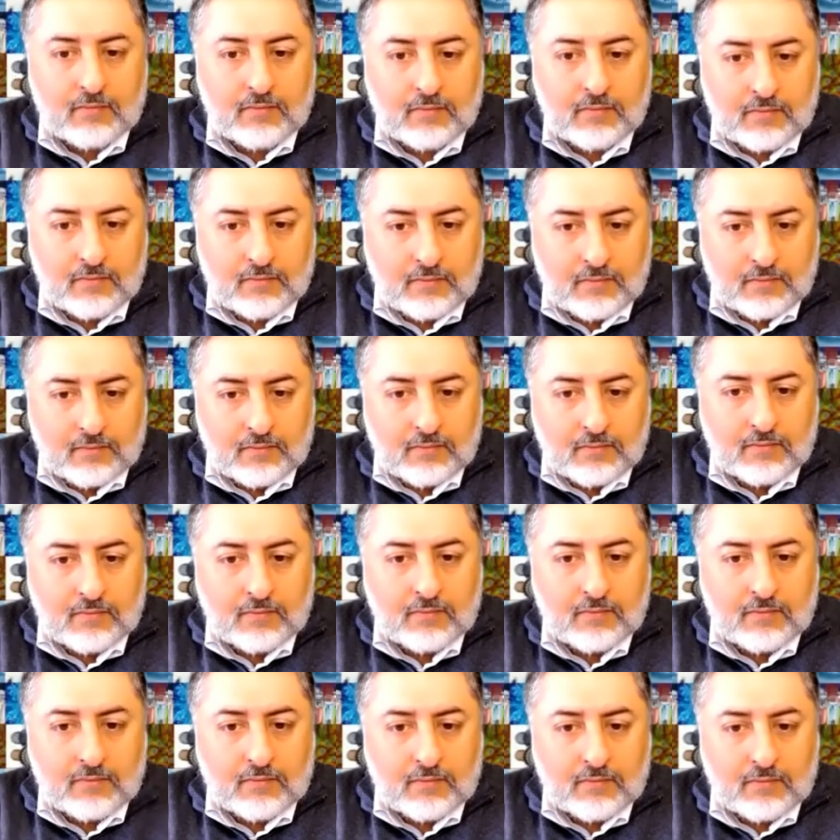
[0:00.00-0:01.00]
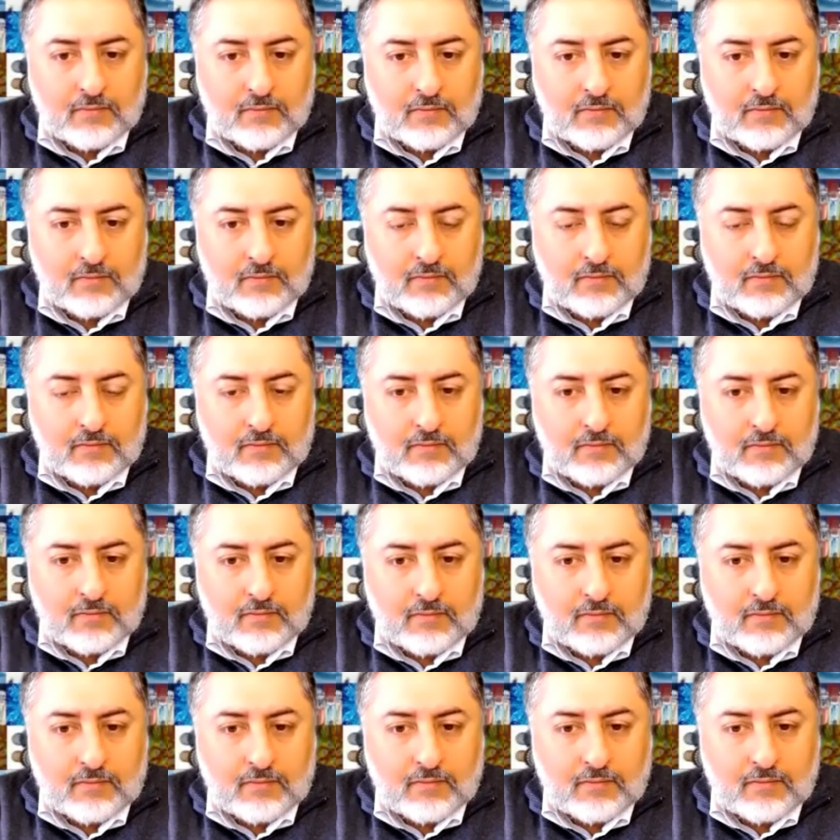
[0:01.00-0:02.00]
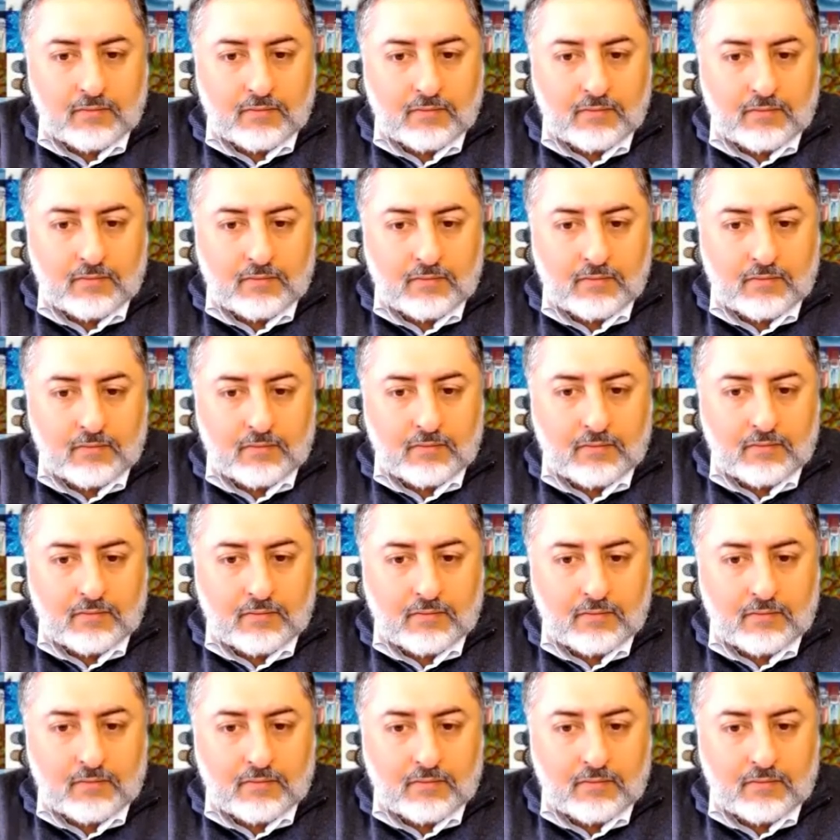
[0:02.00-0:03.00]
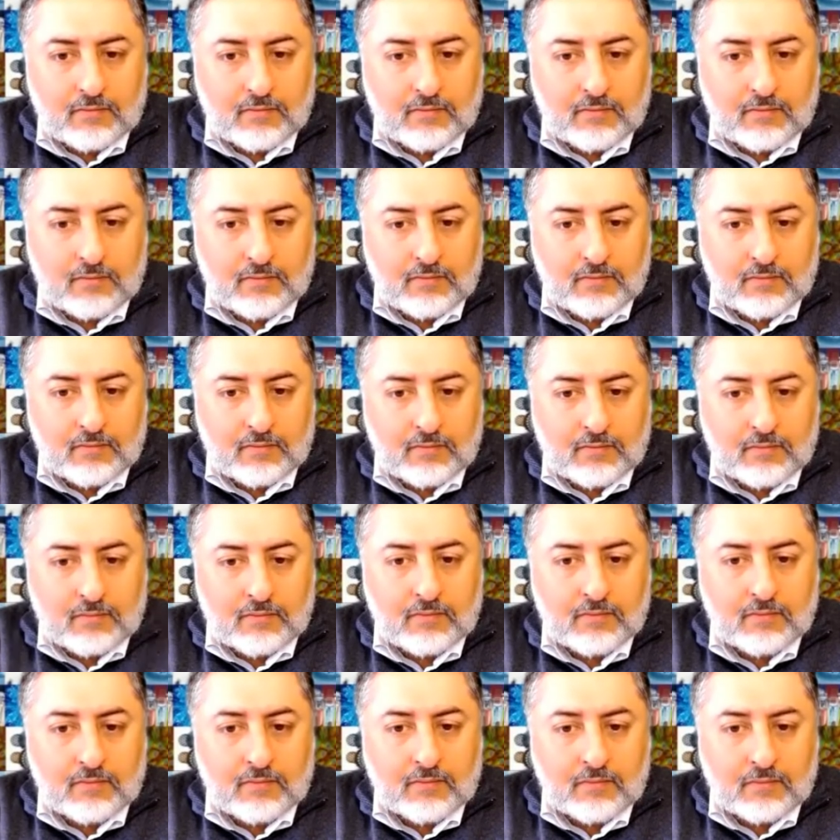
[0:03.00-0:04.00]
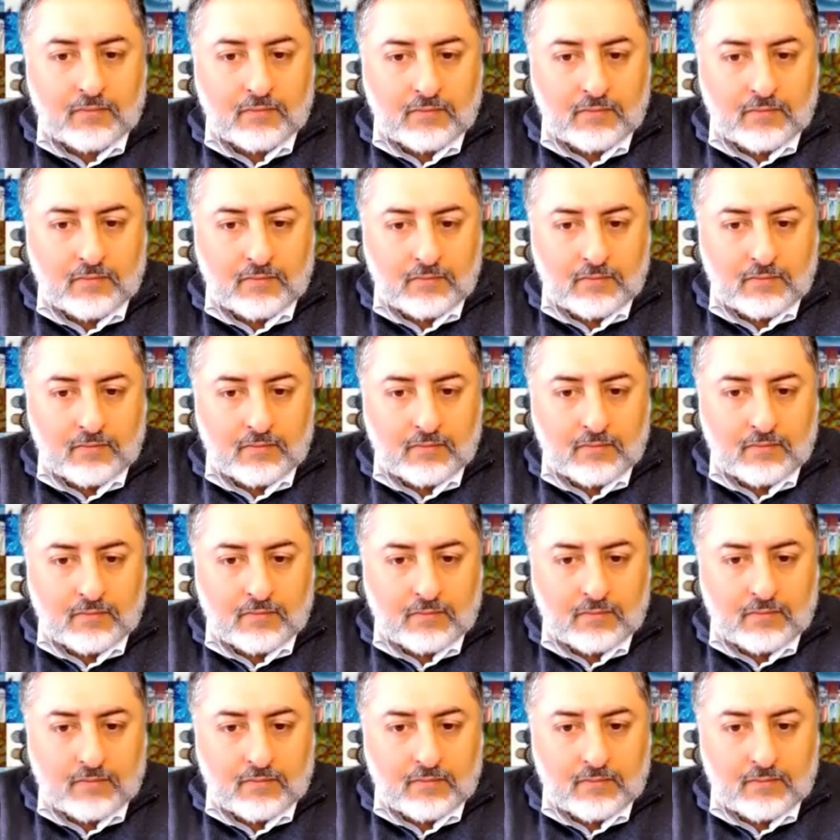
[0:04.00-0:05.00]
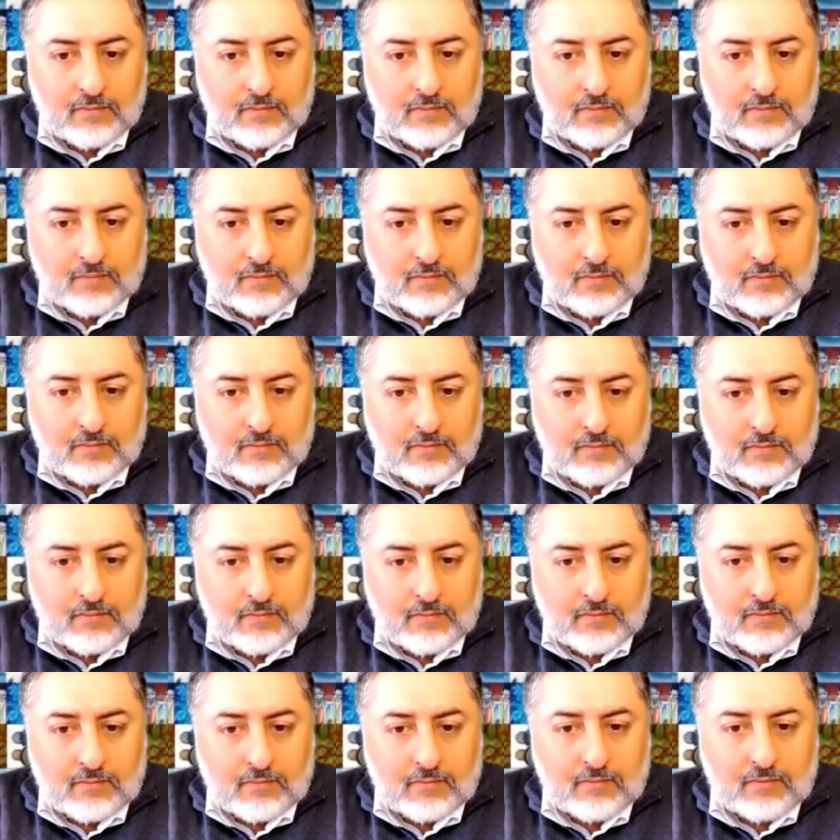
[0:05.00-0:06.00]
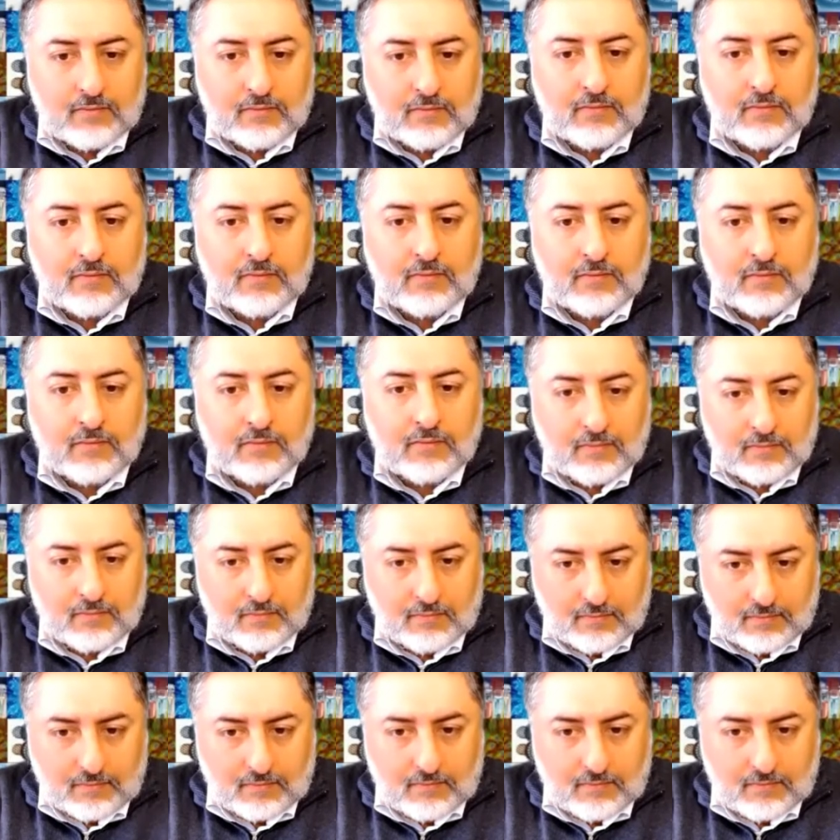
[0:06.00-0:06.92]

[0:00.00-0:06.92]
This person isn't speaking.